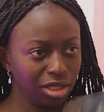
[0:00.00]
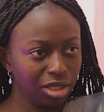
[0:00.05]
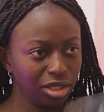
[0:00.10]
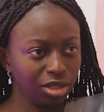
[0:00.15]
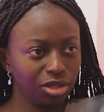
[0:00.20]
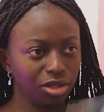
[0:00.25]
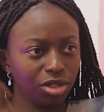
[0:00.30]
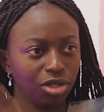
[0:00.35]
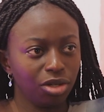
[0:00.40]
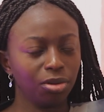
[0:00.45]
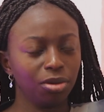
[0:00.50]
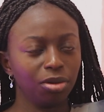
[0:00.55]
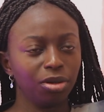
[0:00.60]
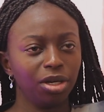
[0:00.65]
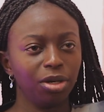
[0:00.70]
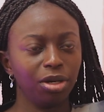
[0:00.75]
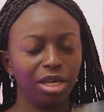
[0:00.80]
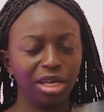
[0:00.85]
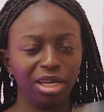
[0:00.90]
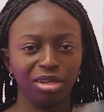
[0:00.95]
You know,
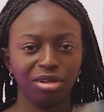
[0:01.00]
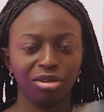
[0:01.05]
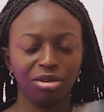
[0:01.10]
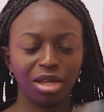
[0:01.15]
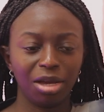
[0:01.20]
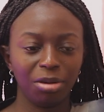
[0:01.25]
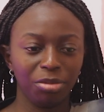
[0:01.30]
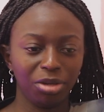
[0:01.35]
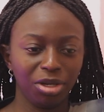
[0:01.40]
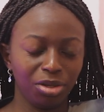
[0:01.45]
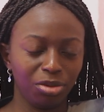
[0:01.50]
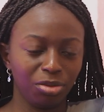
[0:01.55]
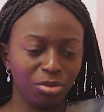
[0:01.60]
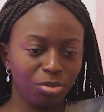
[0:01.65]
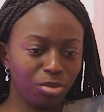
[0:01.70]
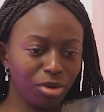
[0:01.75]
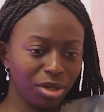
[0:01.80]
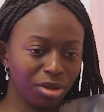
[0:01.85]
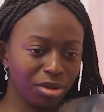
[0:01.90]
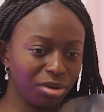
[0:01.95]
and I mean,
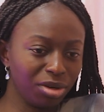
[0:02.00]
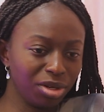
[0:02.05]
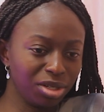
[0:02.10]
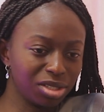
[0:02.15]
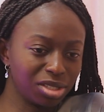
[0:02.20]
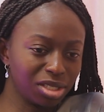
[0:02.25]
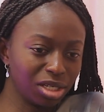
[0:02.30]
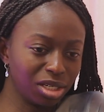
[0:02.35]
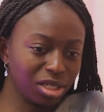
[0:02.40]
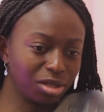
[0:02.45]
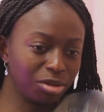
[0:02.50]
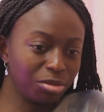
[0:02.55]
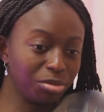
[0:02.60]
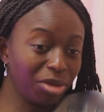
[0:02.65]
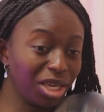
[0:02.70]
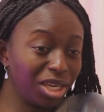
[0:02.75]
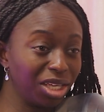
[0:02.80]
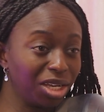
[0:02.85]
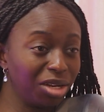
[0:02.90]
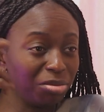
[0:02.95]
whether it's like
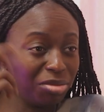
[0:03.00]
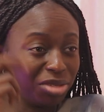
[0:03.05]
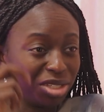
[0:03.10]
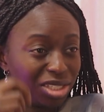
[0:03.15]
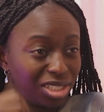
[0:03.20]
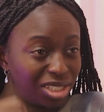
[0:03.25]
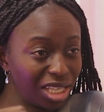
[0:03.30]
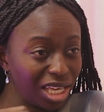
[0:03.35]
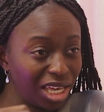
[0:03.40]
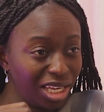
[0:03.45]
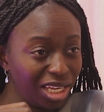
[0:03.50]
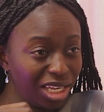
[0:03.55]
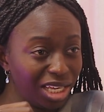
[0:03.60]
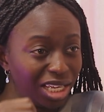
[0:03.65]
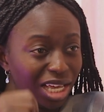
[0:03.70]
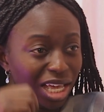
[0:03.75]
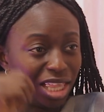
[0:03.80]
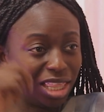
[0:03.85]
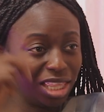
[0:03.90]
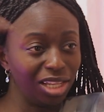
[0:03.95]
making a mistake
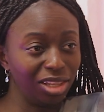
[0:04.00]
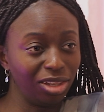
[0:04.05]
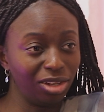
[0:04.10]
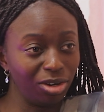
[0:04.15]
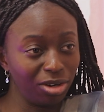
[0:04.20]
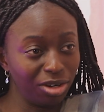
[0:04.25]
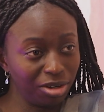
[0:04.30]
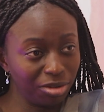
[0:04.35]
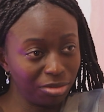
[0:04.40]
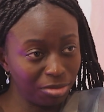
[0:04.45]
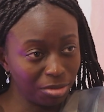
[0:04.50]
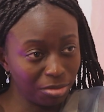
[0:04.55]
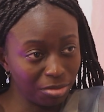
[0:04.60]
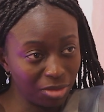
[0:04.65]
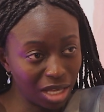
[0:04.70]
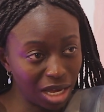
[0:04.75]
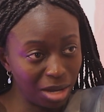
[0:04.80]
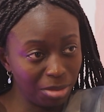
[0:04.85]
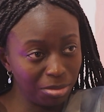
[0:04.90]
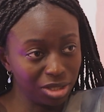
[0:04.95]
and then learning from
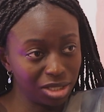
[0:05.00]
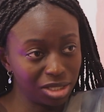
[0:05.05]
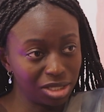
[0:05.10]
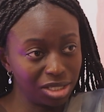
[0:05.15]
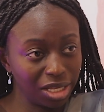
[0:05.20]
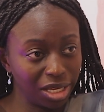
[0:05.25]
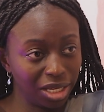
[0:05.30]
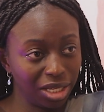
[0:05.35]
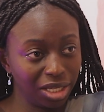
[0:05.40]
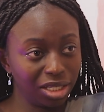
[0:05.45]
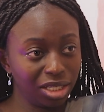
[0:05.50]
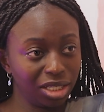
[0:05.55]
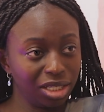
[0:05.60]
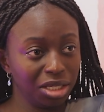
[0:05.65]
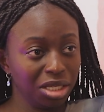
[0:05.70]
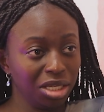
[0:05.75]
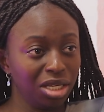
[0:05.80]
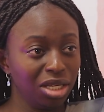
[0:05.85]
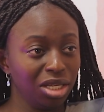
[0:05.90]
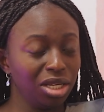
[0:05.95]
that mistake,
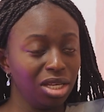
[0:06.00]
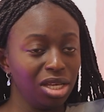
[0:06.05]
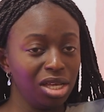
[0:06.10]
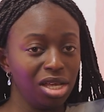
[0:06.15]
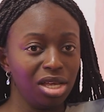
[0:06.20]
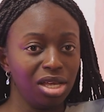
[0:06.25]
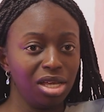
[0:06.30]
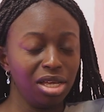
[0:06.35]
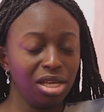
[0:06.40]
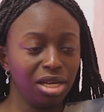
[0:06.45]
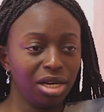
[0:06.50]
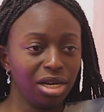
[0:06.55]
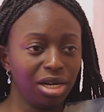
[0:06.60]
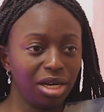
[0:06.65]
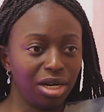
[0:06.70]
mm-hmm.